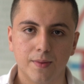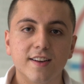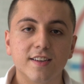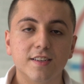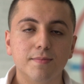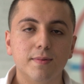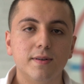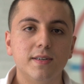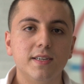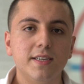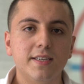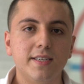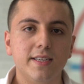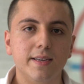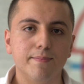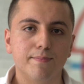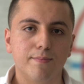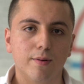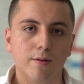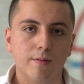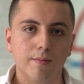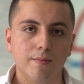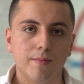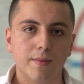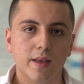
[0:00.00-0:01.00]
It is very
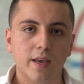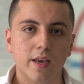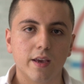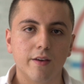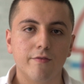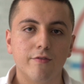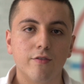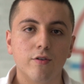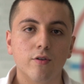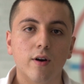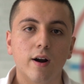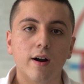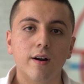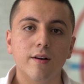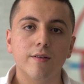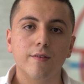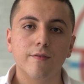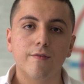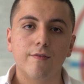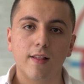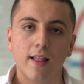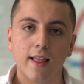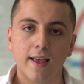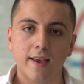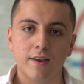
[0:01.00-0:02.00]
simple. If you are
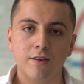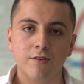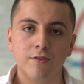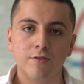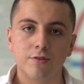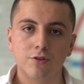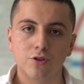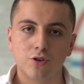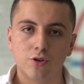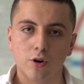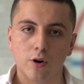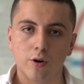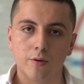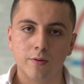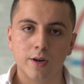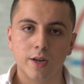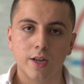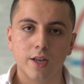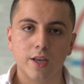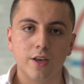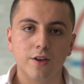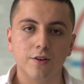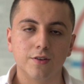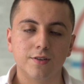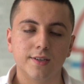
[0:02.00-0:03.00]
flying your drone
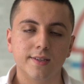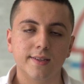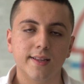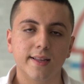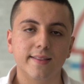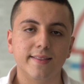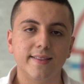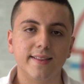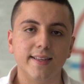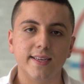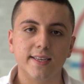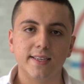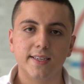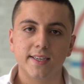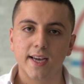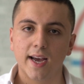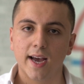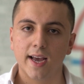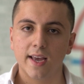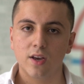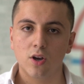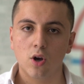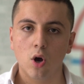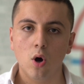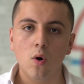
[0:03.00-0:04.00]
using the
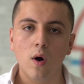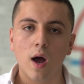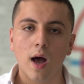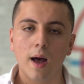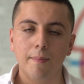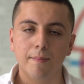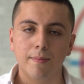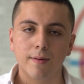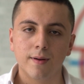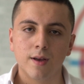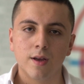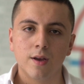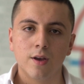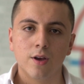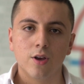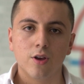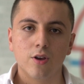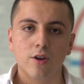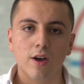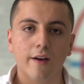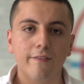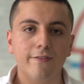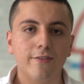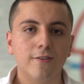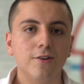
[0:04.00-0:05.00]
DJI Go app,
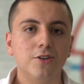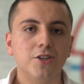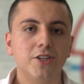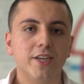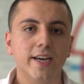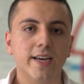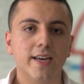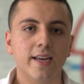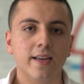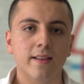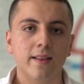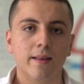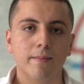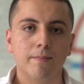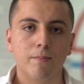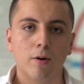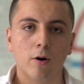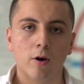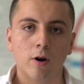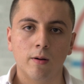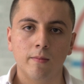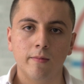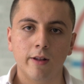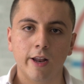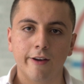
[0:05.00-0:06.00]
you have to check in the
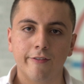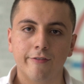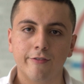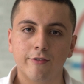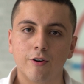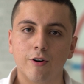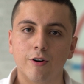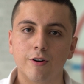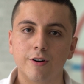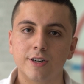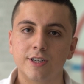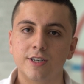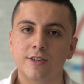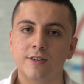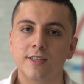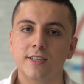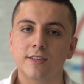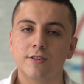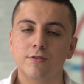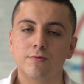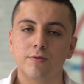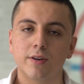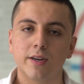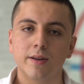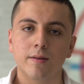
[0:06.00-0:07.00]
bottom left corner on the
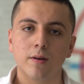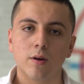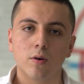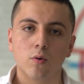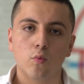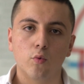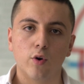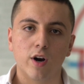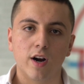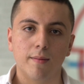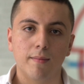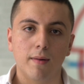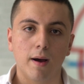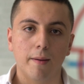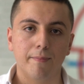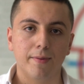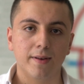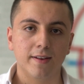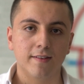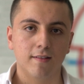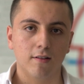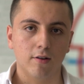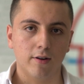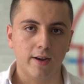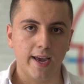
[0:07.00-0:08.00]
screen where a map
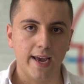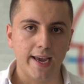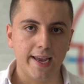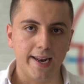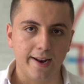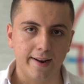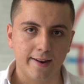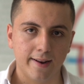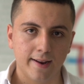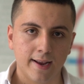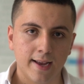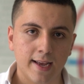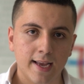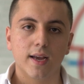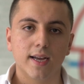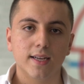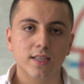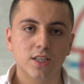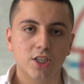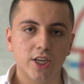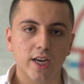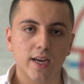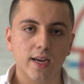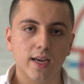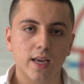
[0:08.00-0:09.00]
is located
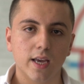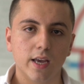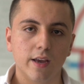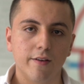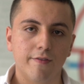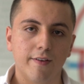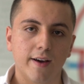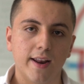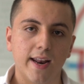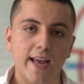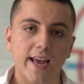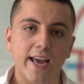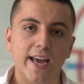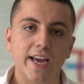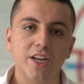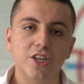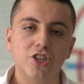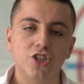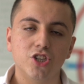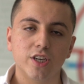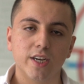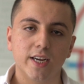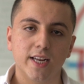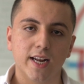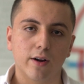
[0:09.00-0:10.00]
and check if an
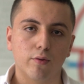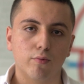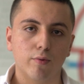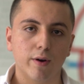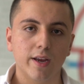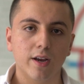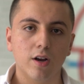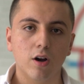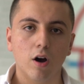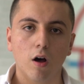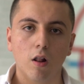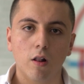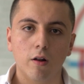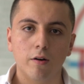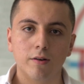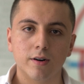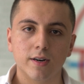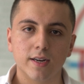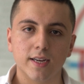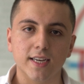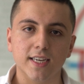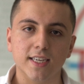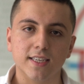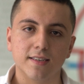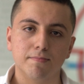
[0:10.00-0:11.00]
H in a green color
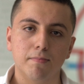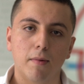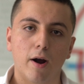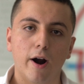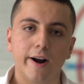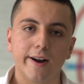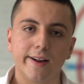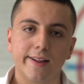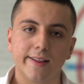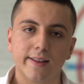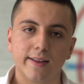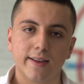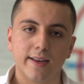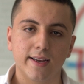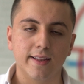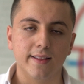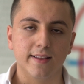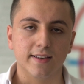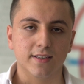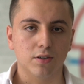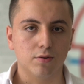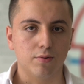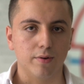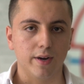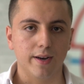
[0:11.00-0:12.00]
is marked in
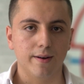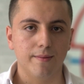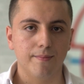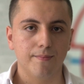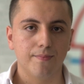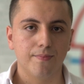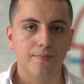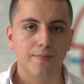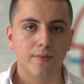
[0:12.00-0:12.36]
the screen.